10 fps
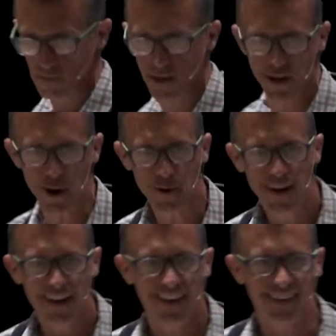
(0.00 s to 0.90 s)
you know,
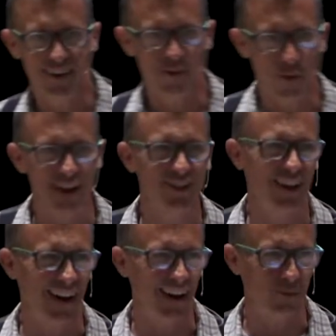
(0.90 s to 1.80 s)
you know, watch
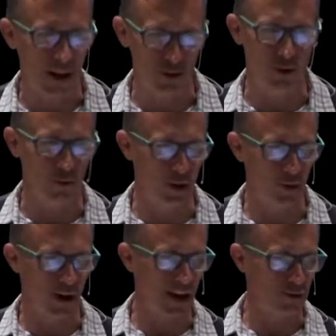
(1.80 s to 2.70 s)
God, watch the real
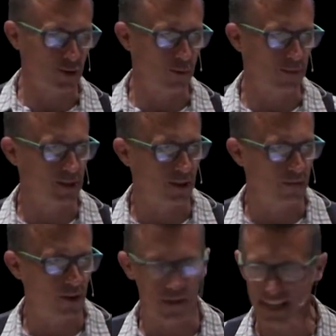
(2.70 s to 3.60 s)
God show himself
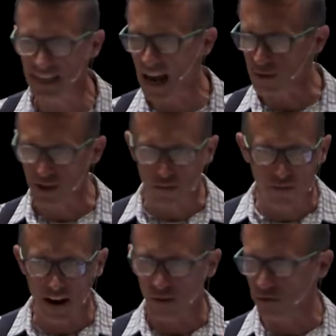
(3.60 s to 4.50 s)
here. And they doused the
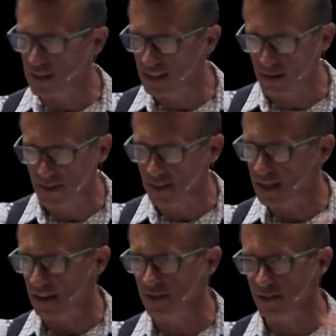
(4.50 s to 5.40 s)
fire three times. They
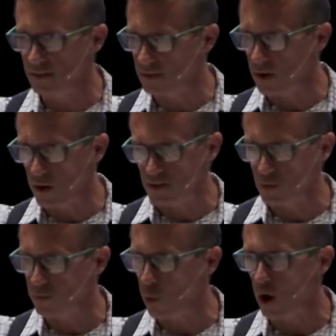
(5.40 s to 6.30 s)
doused the altar
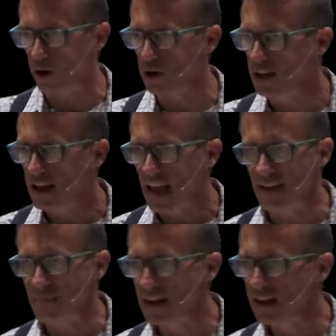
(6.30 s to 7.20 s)
with water.
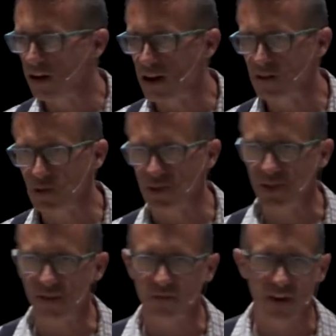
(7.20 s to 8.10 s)
And man, God just
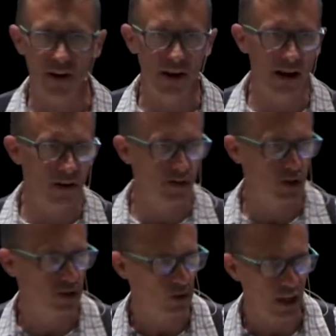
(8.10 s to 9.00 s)
sent fire down and
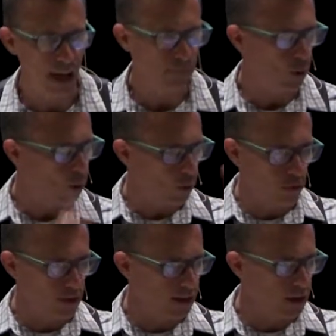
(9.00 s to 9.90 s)
just lapped the whole
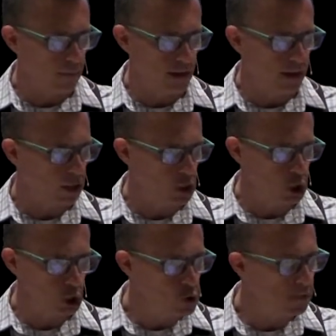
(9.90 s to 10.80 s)
thing up, man,
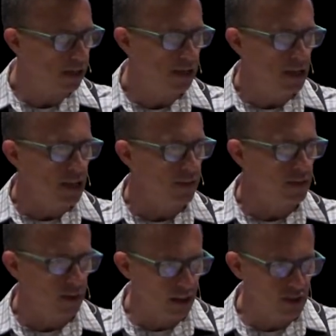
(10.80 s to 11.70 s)
consumed it. And
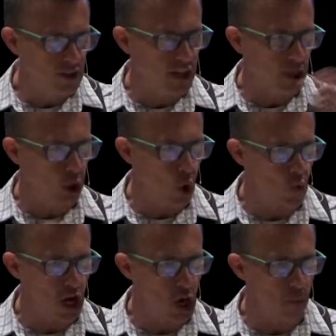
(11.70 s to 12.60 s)
then Elijah's like, go
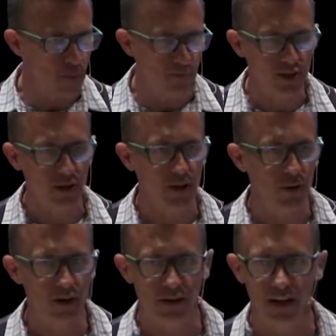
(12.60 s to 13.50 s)
get them. So they
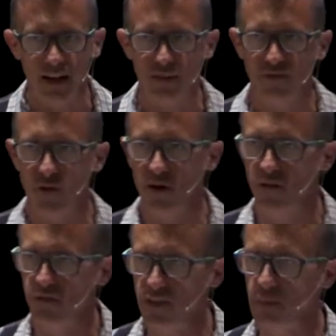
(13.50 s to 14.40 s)
went and got the
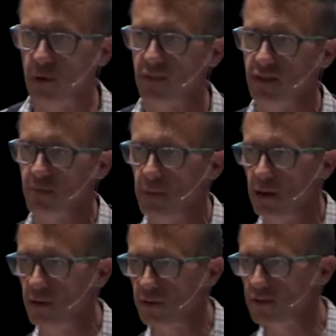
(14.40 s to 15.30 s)
450 prophets of
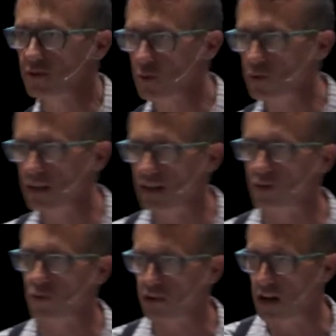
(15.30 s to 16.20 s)
Baal, and the story
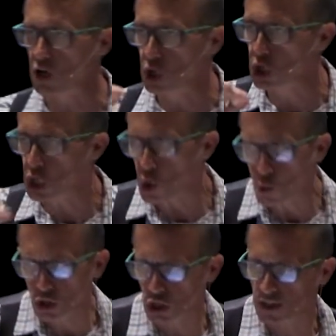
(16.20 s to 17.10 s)
ended with a
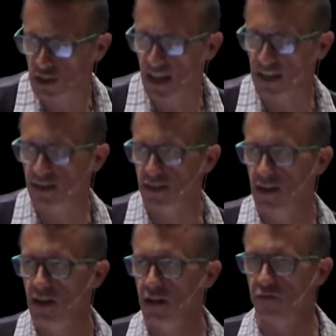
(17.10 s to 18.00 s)
huge success
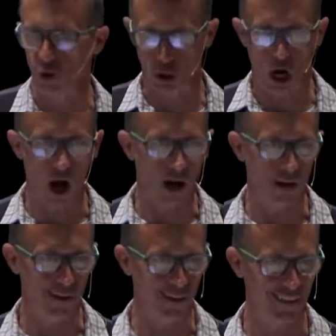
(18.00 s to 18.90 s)
for
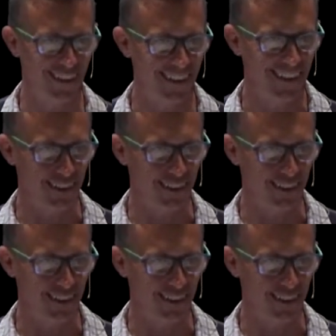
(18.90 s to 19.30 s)
God and